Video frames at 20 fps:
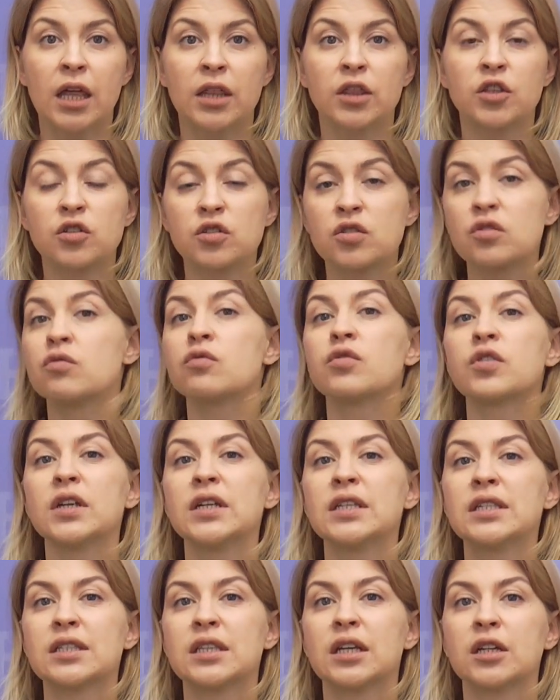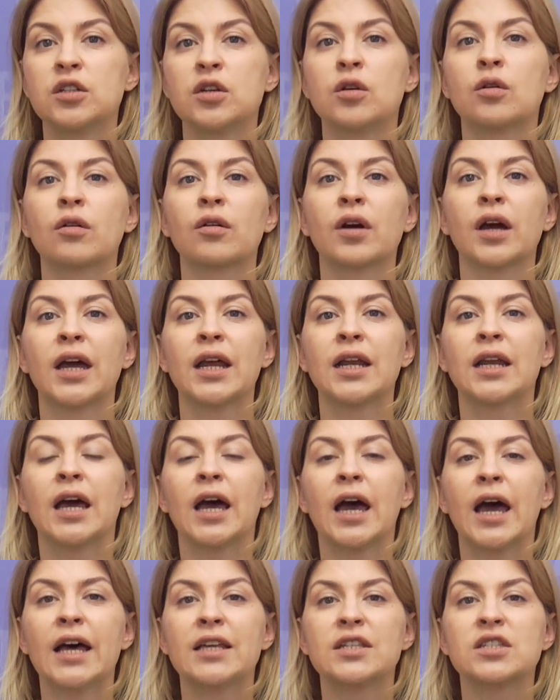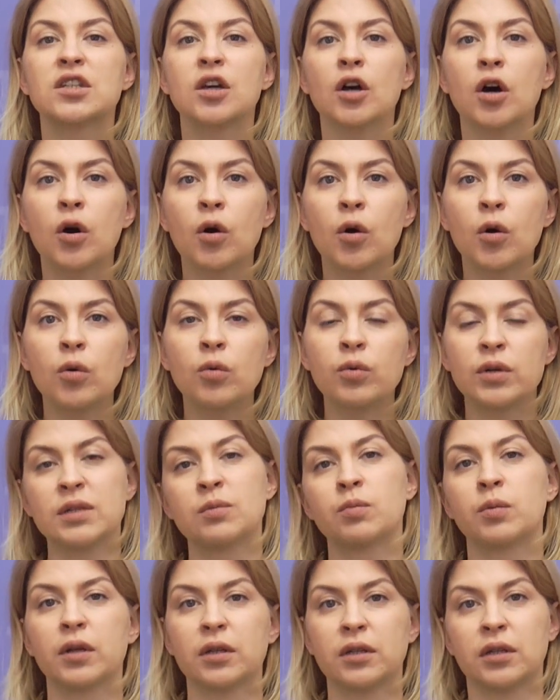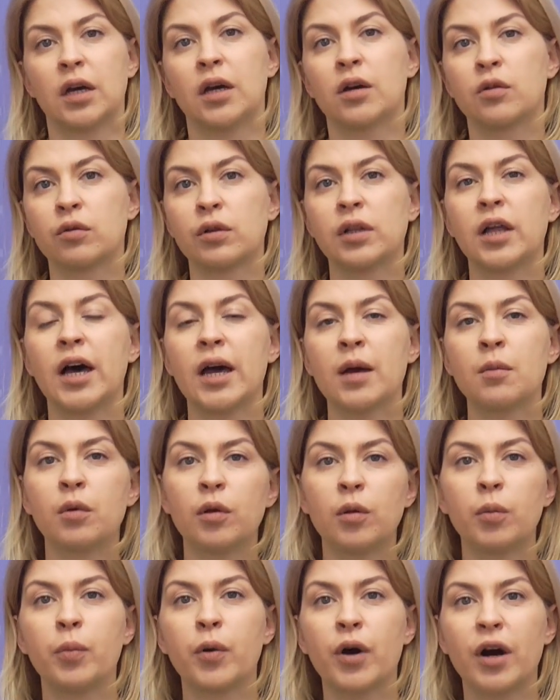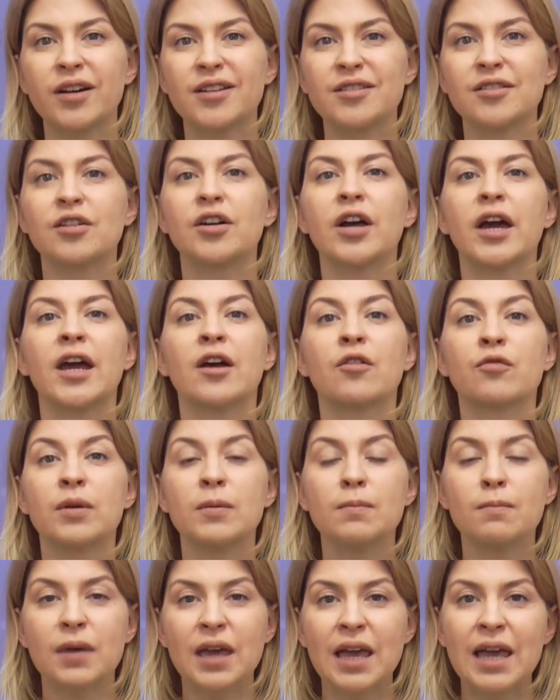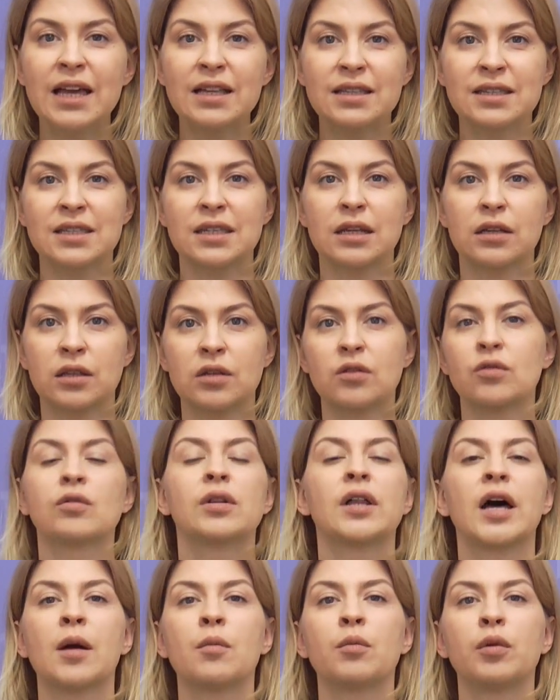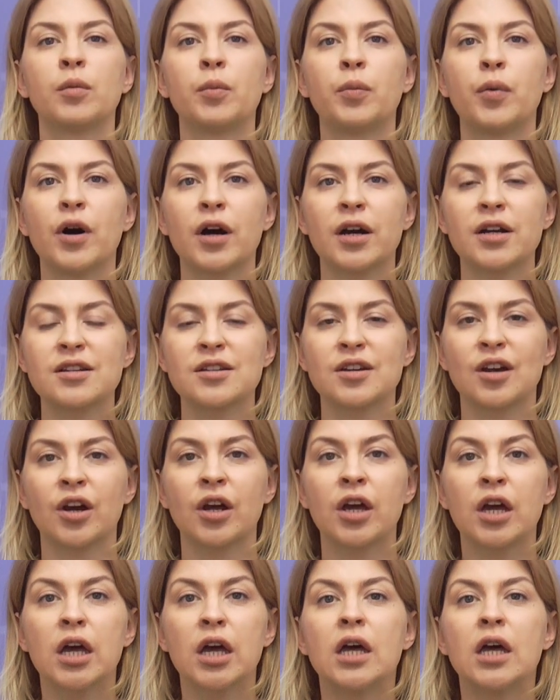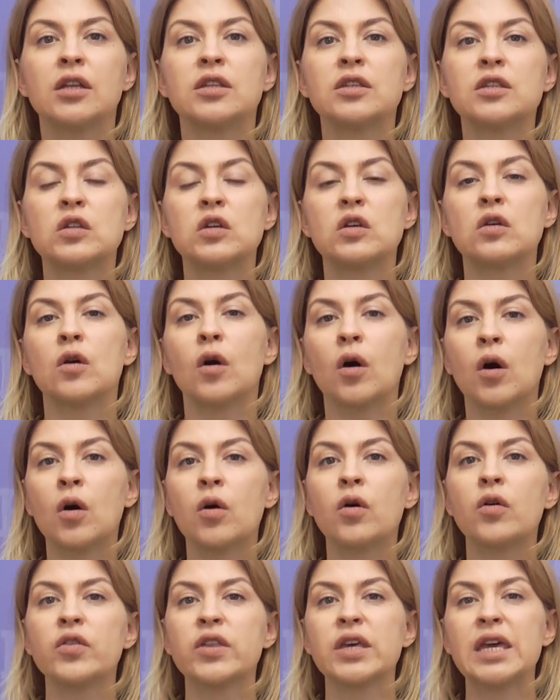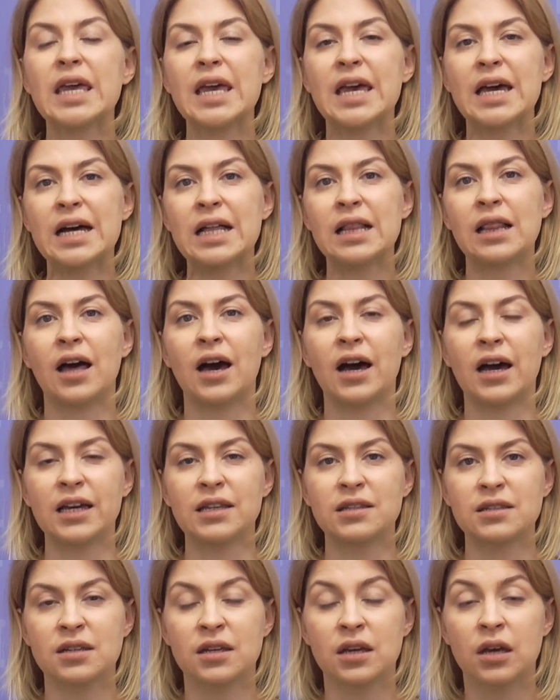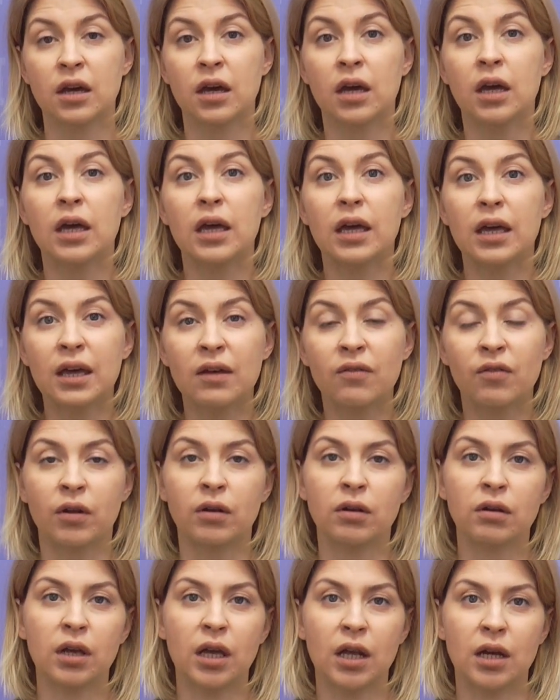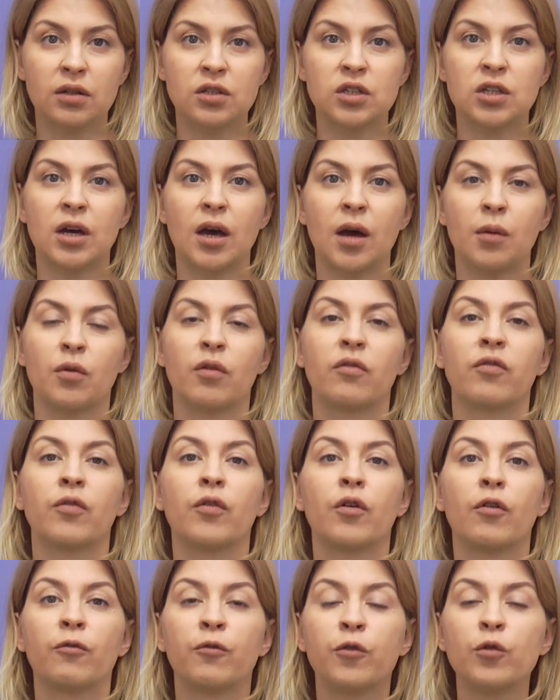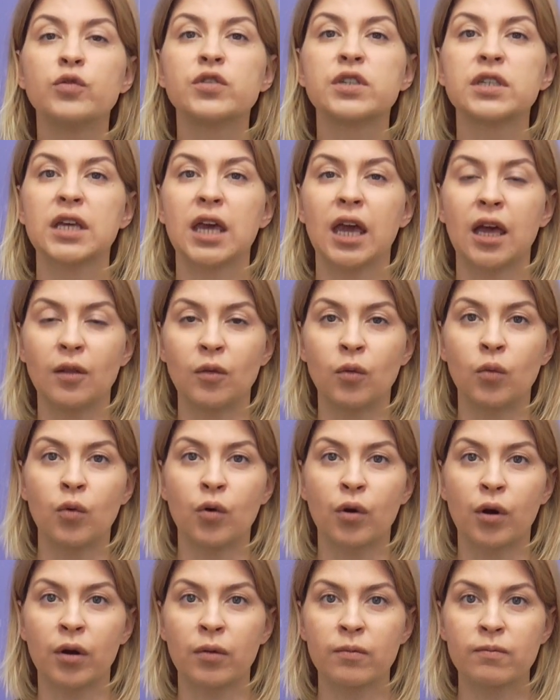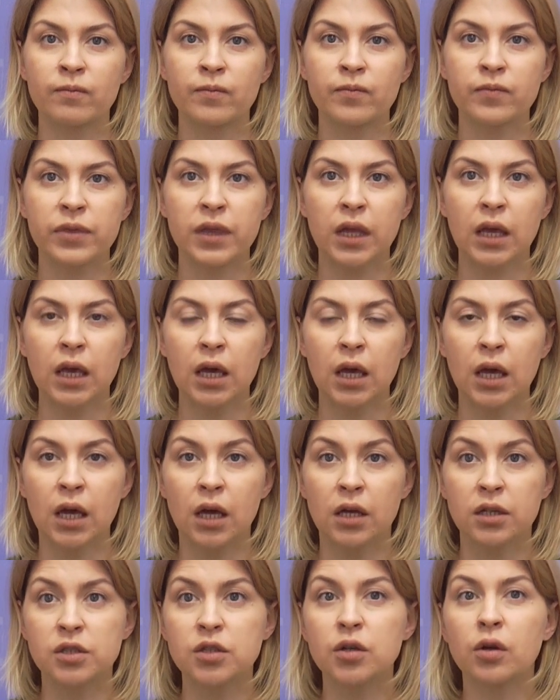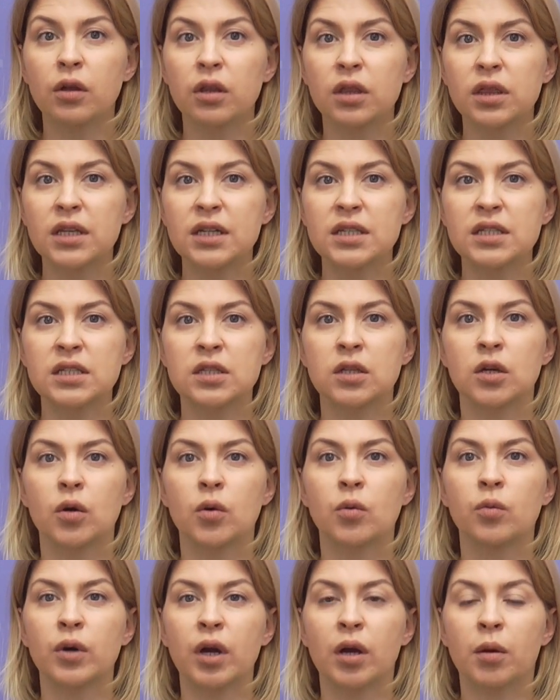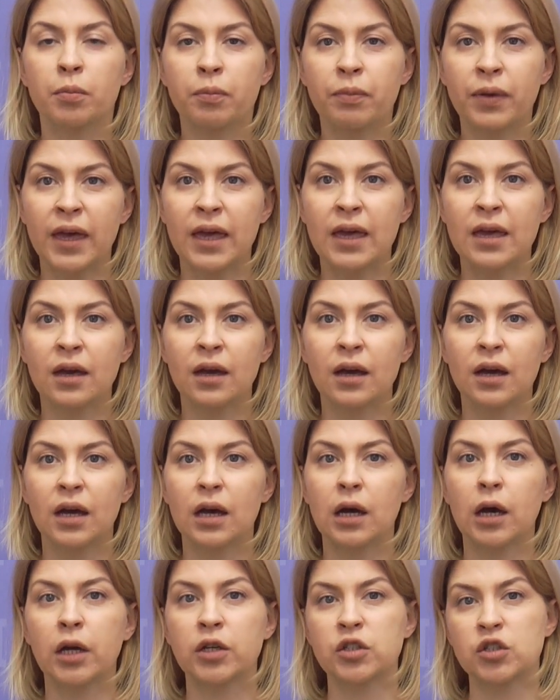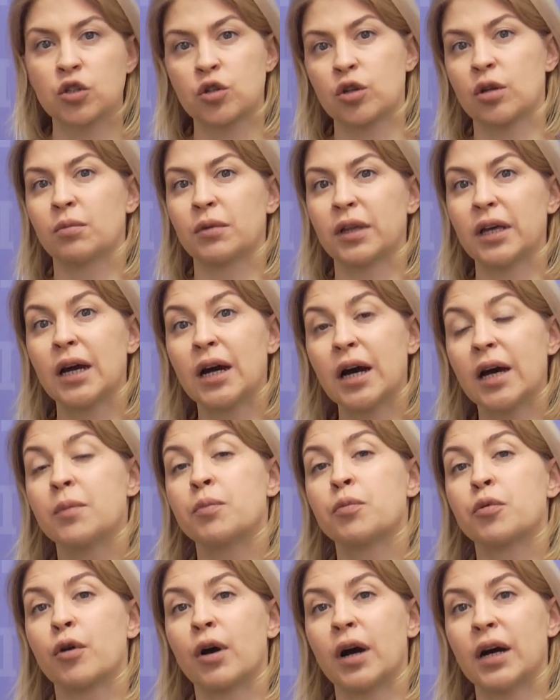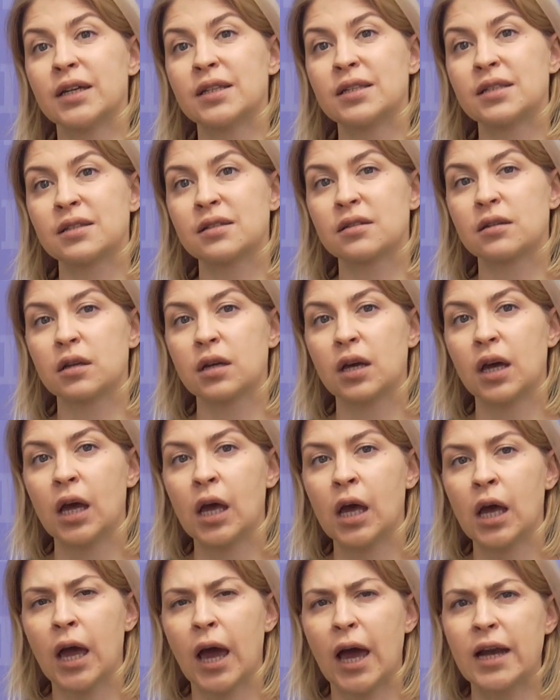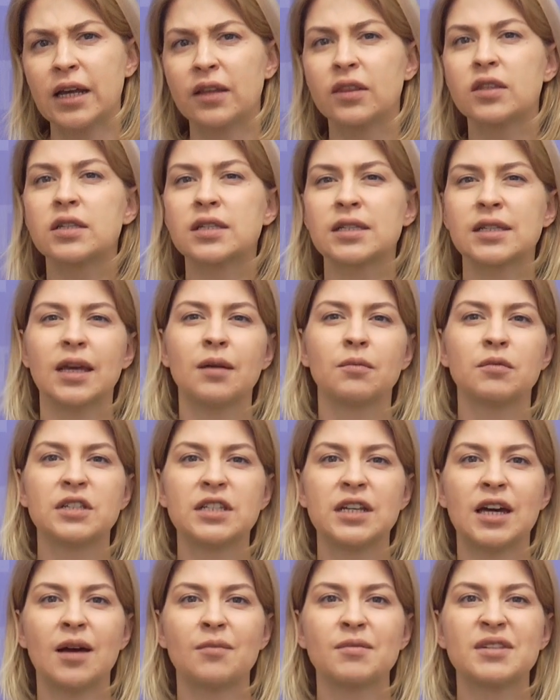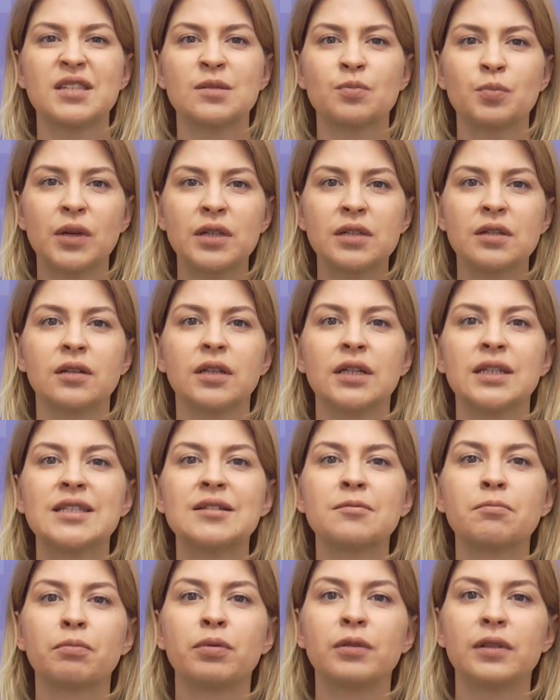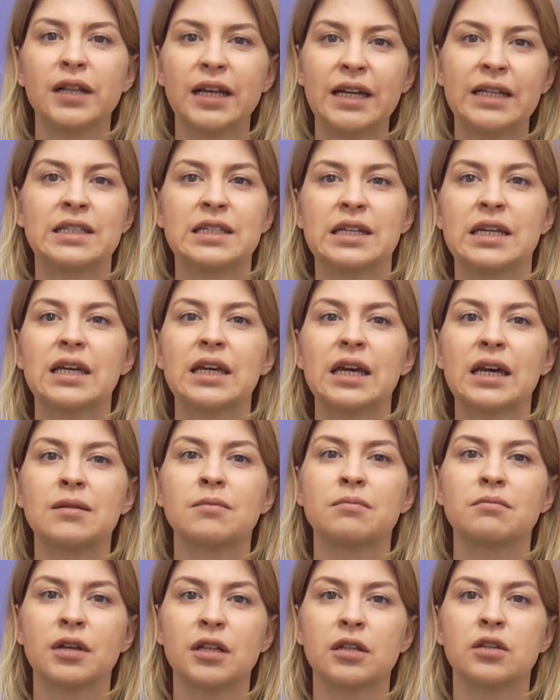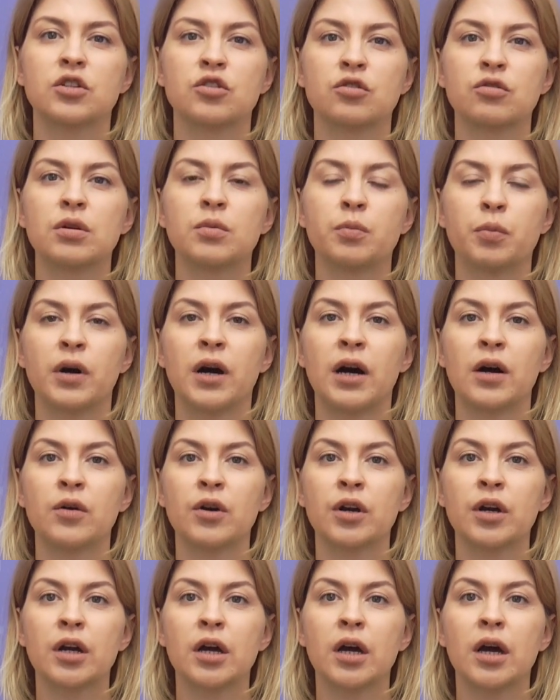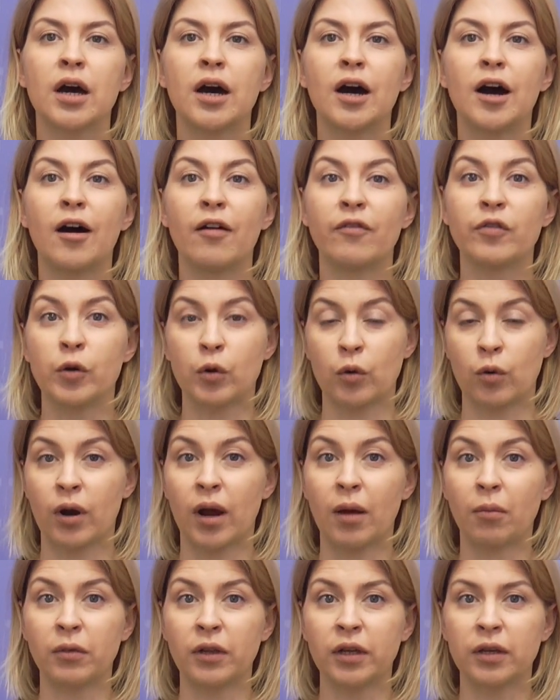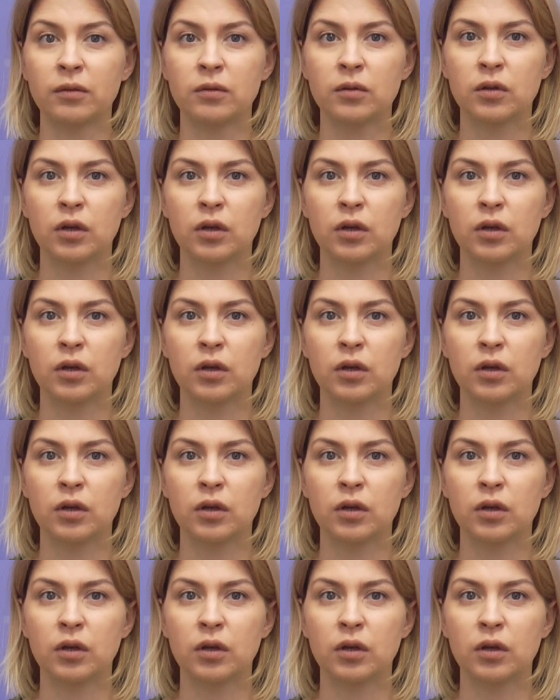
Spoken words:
The truth is that Ukraine has always been a reliable partner and remains the reliable partner to all the allies, even in a time of full-scale war. Doing this, we're paying extremely high price, and at the same time speedily depleting and military power of the Kremlin.